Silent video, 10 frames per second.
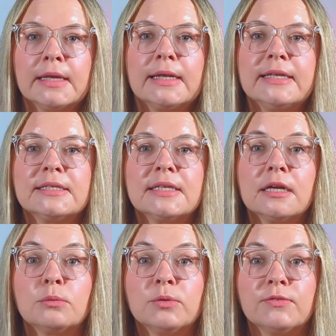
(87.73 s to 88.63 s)
Let's
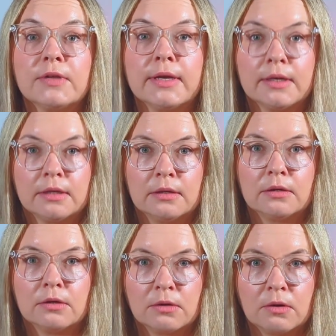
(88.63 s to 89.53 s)
start with the
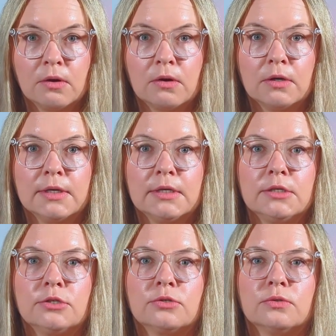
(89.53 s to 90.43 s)
core
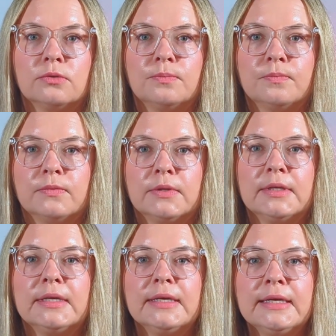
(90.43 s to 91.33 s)
issue:
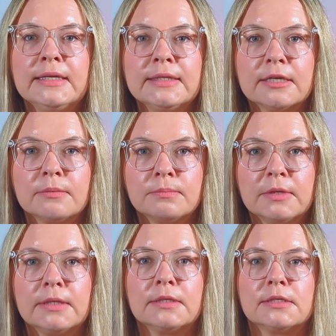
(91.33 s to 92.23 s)

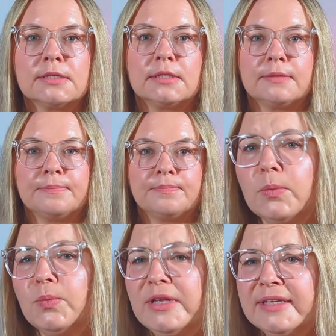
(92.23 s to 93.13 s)
intermittency.
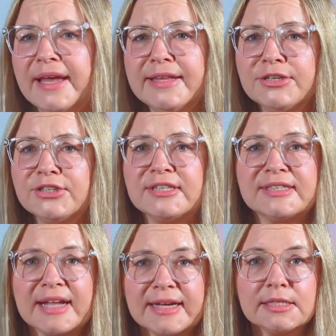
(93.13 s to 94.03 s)
Wind energy
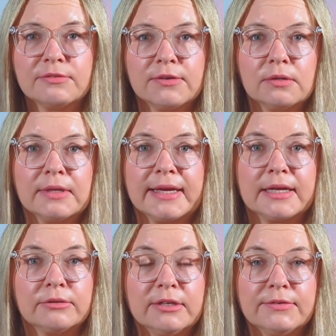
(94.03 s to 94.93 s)
doesn't flow like
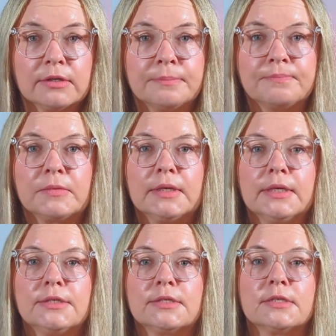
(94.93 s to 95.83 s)
a river,
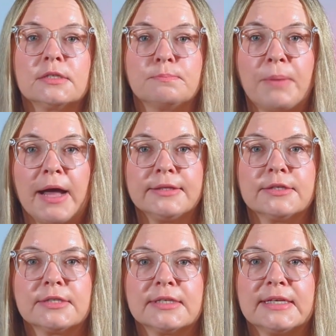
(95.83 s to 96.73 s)
it
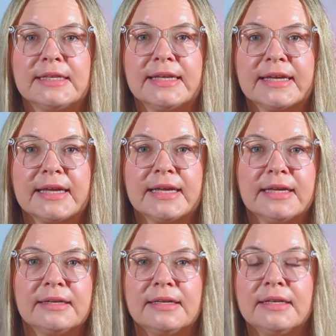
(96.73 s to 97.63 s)
sputters like
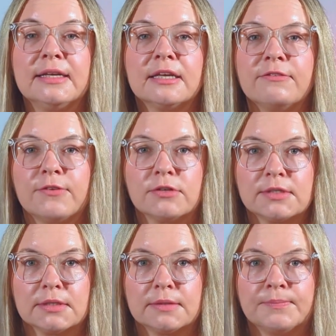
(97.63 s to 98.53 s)
a leaky
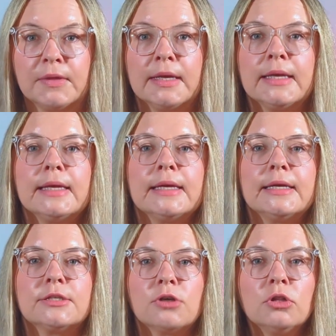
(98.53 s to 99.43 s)
faucet.
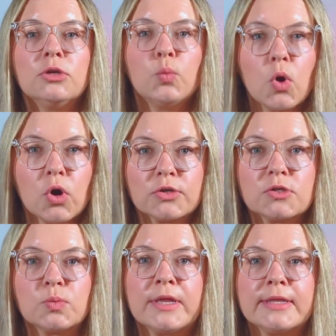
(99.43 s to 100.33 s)
It only
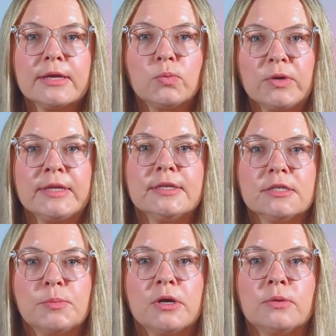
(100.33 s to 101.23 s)
works when the wind
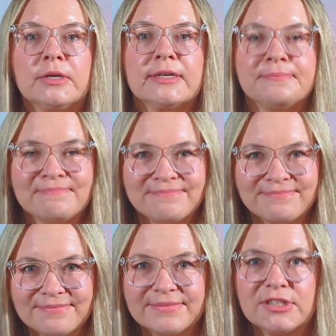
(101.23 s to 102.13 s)
is blowing
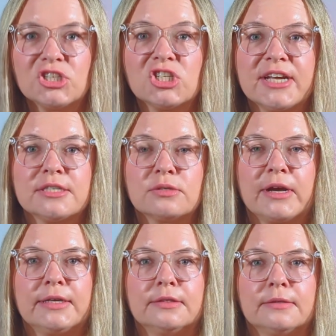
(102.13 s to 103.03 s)
just
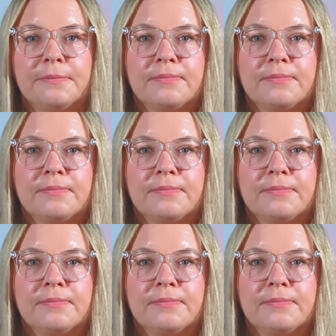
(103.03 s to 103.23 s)
right.